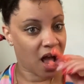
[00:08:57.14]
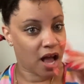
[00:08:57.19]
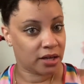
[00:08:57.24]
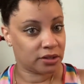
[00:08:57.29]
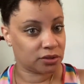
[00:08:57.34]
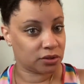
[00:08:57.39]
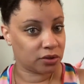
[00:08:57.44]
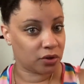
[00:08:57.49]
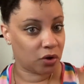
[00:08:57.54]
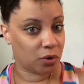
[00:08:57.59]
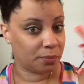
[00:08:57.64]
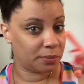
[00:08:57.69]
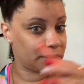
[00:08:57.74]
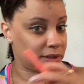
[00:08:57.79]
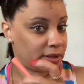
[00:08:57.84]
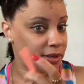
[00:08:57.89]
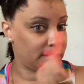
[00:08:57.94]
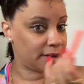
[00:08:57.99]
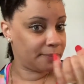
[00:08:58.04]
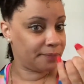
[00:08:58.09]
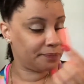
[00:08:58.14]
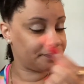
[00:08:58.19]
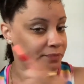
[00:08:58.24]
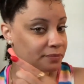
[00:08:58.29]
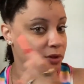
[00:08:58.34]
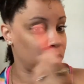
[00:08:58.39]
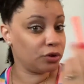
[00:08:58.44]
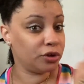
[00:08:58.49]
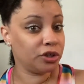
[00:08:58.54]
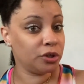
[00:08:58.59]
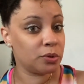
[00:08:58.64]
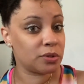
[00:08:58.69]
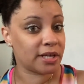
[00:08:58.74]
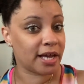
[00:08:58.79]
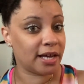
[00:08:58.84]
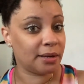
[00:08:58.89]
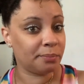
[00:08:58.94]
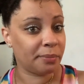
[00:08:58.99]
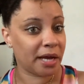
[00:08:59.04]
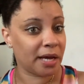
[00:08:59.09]
So you open it up. You can use
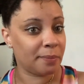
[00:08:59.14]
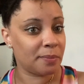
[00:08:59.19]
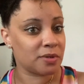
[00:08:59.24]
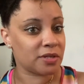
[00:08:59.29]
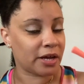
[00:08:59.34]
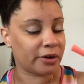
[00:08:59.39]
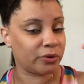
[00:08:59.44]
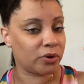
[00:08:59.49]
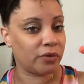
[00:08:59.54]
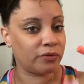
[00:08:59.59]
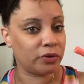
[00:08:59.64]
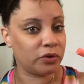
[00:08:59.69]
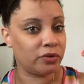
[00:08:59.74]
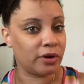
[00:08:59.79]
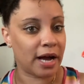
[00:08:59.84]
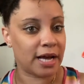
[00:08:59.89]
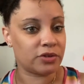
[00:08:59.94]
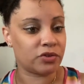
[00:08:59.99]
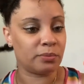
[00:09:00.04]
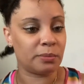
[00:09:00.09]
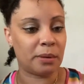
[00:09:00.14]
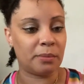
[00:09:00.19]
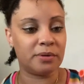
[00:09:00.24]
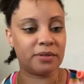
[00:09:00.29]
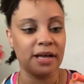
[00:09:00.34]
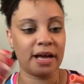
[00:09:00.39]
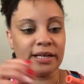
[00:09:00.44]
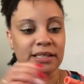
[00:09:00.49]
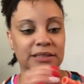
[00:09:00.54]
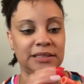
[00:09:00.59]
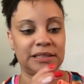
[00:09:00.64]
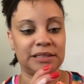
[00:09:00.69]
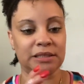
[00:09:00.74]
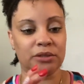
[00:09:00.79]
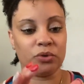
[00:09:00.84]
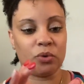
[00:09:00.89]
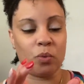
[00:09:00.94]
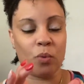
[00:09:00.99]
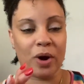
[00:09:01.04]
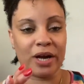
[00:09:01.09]
end papers. I don't know if you guys remember that. It's these
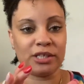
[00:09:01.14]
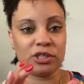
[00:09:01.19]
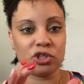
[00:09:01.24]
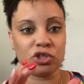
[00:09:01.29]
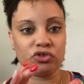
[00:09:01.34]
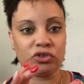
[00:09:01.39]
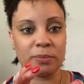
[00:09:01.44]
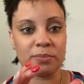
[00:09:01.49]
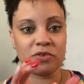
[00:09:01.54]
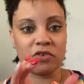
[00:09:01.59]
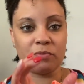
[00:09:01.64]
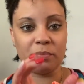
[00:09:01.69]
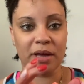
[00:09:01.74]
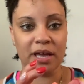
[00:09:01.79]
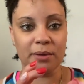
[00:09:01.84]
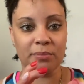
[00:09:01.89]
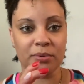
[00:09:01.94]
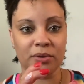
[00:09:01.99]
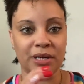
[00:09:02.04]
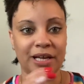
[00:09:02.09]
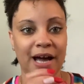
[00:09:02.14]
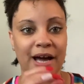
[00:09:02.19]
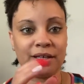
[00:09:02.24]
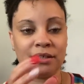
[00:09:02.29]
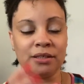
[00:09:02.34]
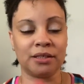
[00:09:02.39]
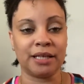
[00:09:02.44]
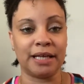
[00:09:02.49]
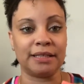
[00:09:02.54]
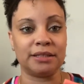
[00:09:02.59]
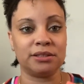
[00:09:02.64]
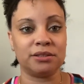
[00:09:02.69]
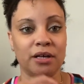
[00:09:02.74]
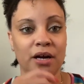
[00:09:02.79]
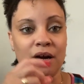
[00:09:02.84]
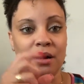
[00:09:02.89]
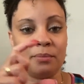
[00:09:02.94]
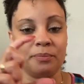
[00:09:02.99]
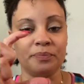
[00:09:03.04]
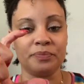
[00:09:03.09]
little white strips of paper. They kind of look like
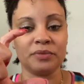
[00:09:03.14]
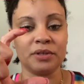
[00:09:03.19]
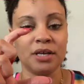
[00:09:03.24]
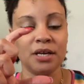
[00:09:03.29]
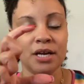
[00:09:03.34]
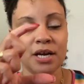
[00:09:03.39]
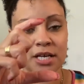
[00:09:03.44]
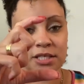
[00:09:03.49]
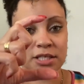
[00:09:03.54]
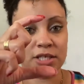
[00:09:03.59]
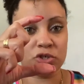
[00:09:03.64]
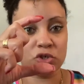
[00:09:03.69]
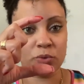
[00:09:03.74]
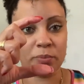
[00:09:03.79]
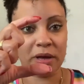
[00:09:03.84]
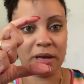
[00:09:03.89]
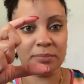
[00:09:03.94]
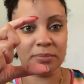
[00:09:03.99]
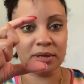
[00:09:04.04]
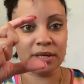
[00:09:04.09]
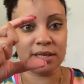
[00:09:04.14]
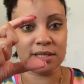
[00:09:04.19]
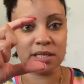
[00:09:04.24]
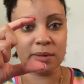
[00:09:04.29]
tissue paper, and it's